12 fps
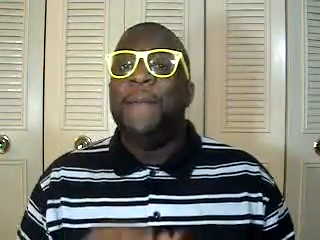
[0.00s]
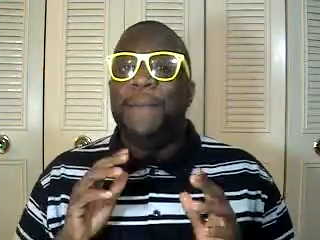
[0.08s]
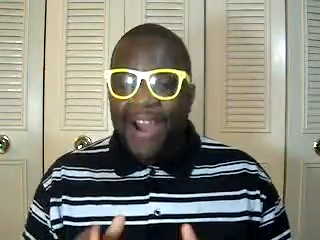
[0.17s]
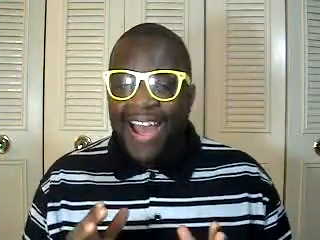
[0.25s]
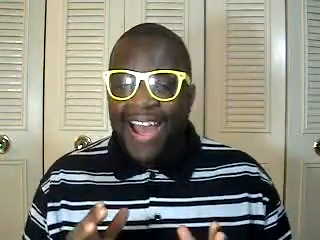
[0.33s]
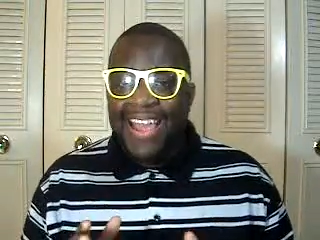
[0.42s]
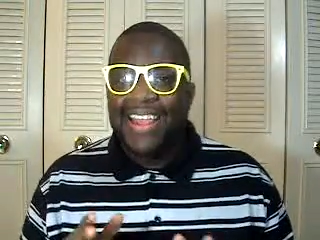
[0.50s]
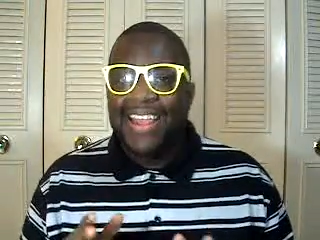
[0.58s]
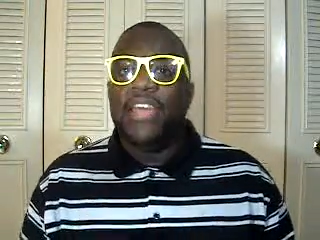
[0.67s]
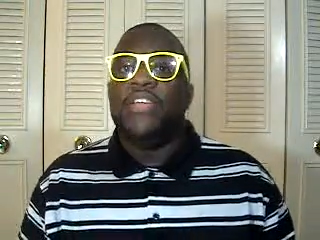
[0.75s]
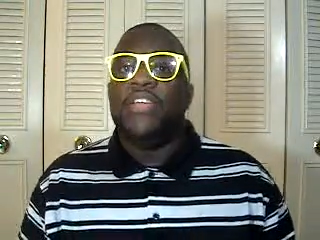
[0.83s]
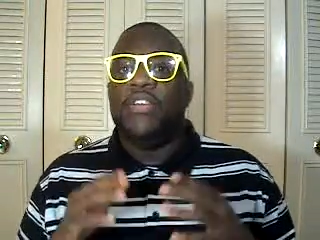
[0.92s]
But
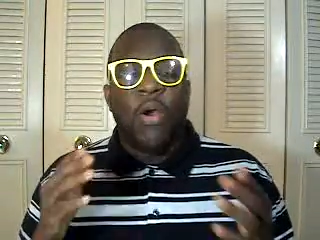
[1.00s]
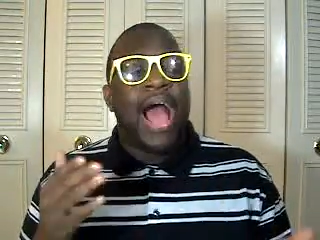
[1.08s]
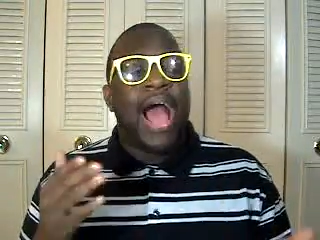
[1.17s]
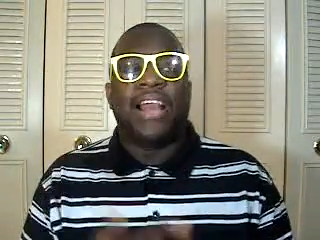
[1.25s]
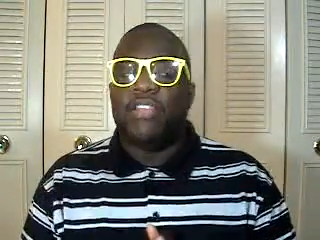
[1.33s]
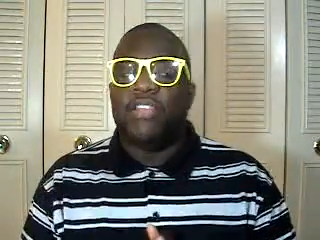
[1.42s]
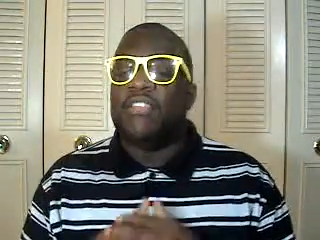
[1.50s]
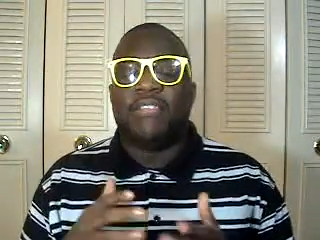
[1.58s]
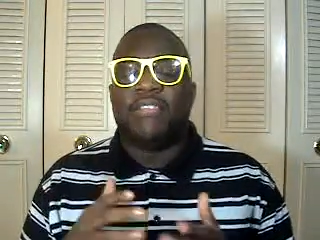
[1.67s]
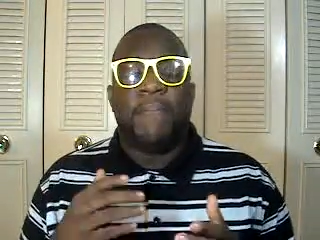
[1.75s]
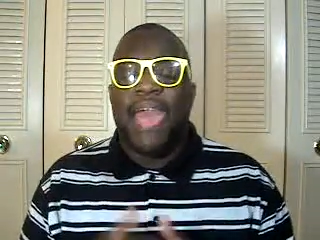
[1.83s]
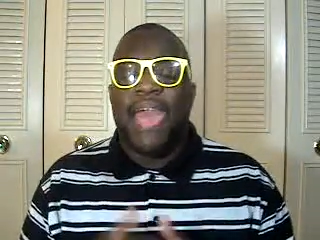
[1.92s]
you know, I can
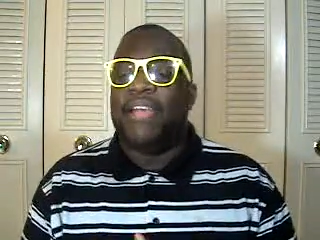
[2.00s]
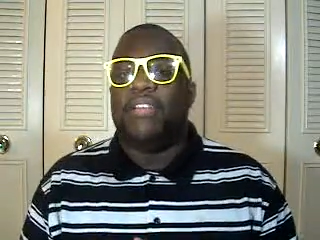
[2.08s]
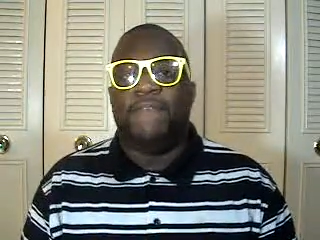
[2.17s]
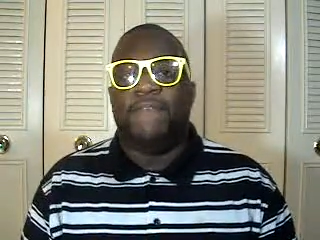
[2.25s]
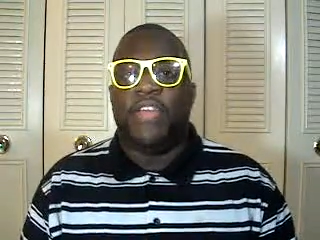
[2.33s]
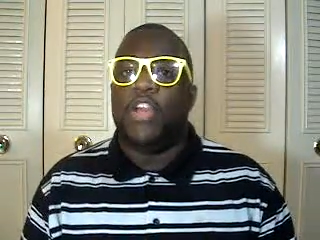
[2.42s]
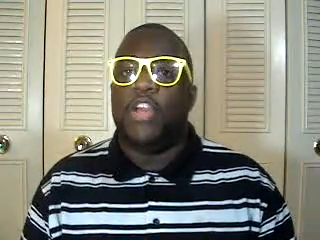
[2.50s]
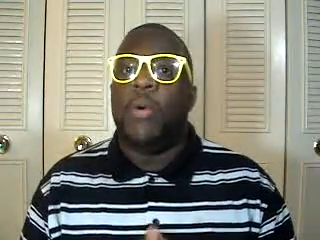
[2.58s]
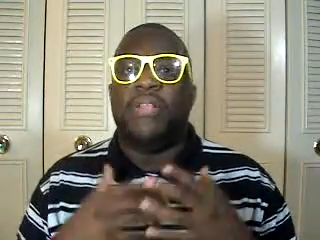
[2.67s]
just imagine the video.